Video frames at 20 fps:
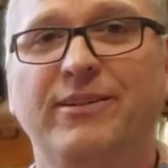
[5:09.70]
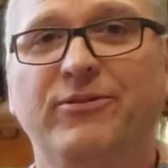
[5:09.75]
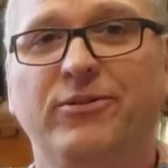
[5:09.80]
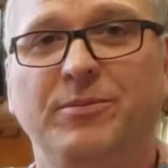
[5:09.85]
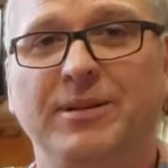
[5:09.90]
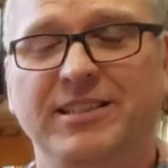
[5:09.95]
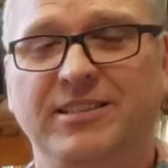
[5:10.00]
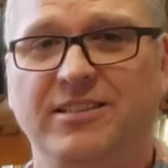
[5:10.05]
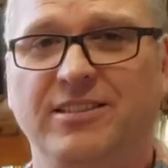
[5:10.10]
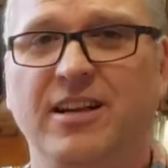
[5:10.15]
for
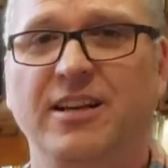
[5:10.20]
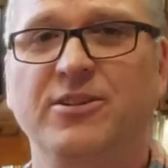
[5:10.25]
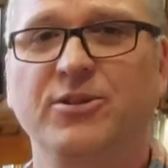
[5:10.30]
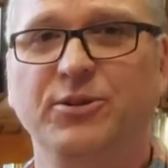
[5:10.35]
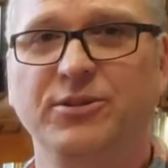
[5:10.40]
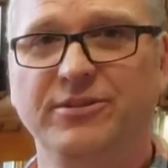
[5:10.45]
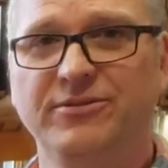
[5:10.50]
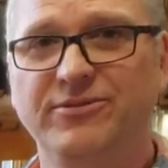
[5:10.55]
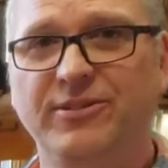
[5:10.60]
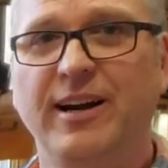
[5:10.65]
my son
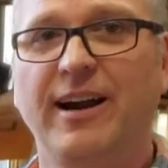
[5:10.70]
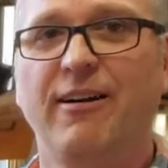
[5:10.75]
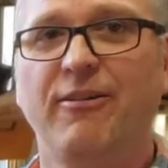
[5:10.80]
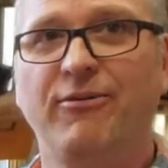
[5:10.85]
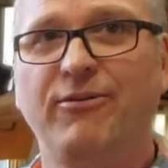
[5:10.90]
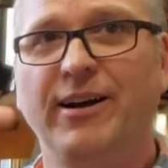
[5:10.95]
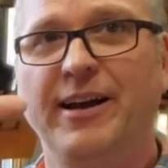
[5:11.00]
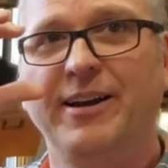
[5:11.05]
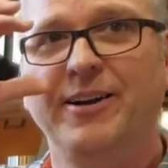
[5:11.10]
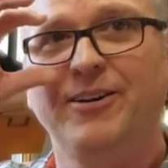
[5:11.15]
who's a
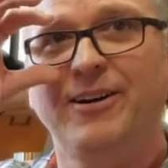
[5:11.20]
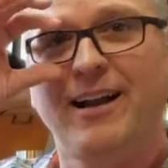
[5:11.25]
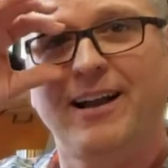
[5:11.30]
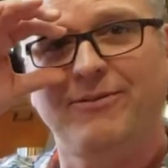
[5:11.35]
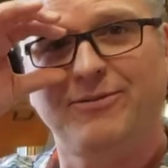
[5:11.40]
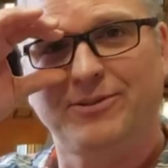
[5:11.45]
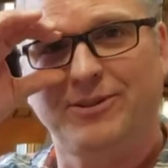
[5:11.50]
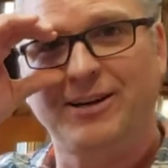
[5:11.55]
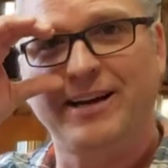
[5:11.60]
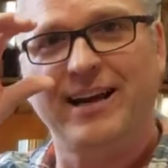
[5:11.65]
firefighter
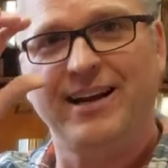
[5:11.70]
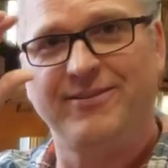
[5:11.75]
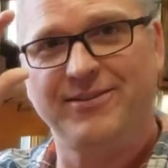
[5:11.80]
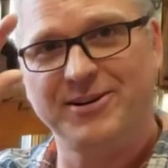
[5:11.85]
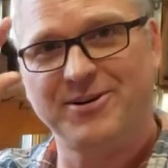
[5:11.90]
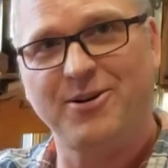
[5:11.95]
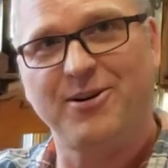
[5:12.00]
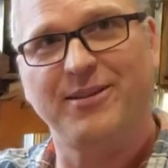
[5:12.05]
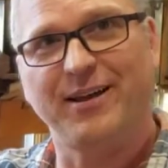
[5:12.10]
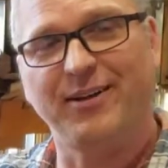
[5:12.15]
after
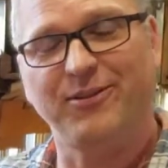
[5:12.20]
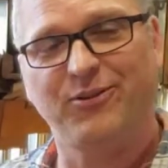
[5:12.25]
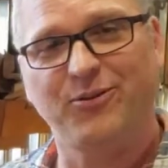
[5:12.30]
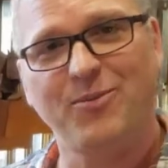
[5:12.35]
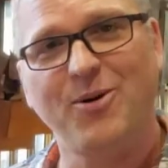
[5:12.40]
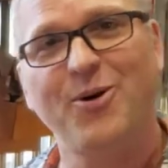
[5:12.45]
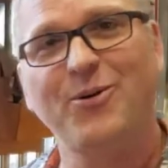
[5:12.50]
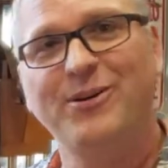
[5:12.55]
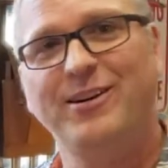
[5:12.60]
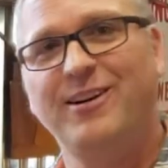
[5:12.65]
having all that
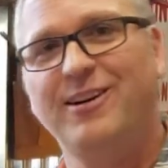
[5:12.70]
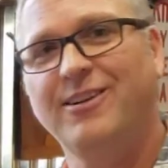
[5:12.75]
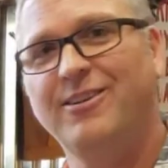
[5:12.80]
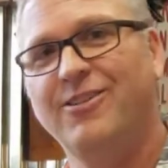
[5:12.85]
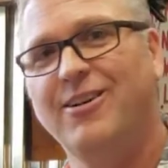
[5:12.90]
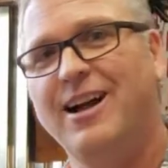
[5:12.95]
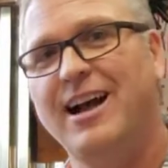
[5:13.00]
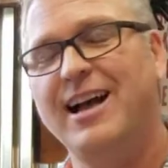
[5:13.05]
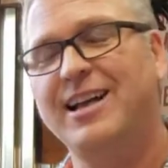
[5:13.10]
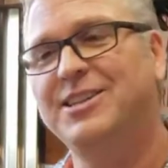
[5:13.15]
smoke in our
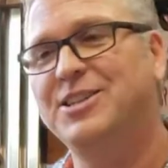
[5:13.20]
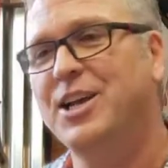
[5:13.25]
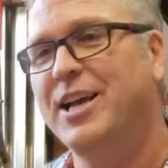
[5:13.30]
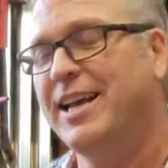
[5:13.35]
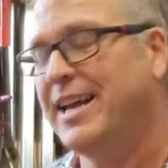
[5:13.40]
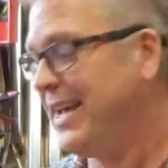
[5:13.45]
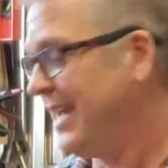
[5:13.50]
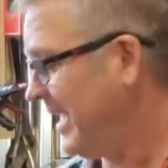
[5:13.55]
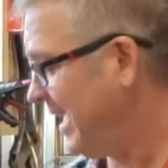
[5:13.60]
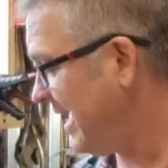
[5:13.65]
garage.
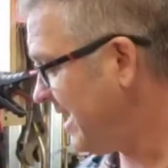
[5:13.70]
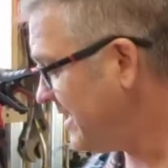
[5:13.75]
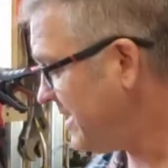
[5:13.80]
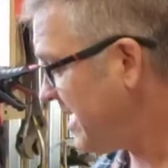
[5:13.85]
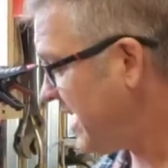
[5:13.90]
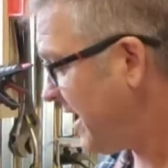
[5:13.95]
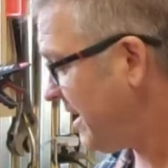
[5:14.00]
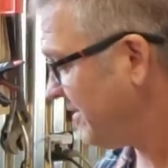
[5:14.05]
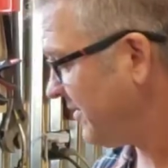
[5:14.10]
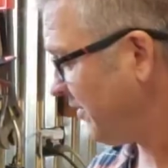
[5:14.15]
And
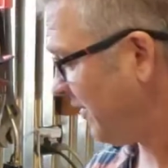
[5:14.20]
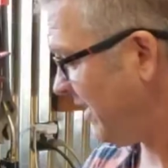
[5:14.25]
yes,